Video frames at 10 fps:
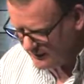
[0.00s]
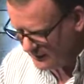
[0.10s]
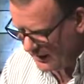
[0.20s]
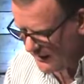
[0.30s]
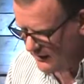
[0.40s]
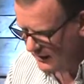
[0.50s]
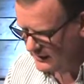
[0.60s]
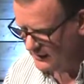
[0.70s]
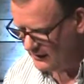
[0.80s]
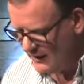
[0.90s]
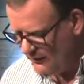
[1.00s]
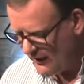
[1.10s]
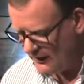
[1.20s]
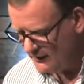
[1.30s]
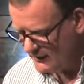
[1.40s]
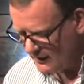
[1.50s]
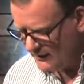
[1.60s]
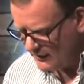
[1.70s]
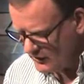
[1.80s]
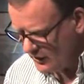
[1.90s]
like this that, that it's, a,
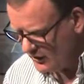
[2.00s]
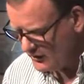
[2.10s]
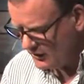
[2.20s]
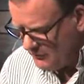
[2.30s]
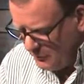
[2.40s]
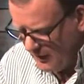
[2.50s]
it's, a, it's, a,